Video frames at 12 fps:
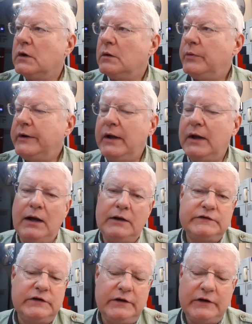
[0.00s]
But yeah, I
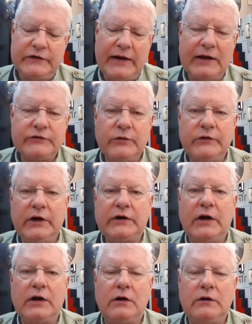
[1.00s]
see these ads for
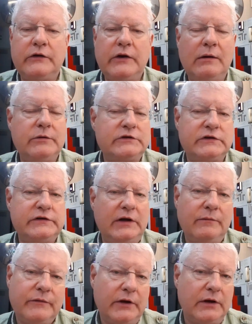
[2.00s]
TikTok all the time. It's the
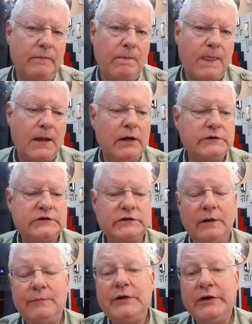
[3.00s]
same thing. It's
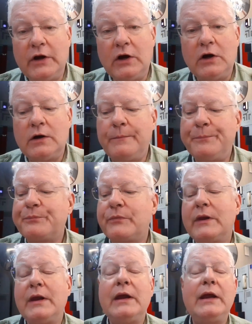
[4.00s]
some young
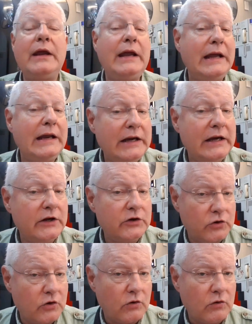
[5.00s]
idiot
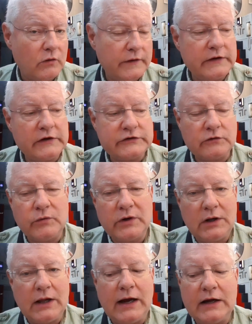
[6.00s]
girl that doesn't
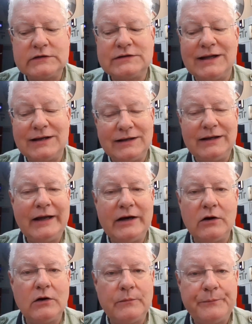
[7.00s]
realize that
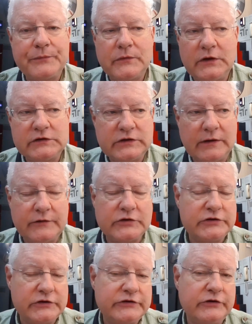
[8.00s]
later this stuff
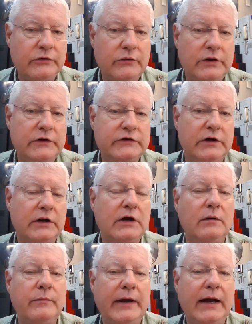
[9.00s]
that she's doing is going to
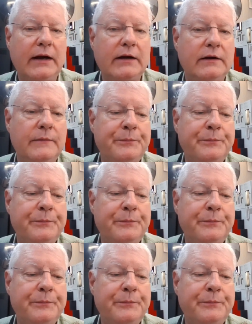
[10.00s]
come back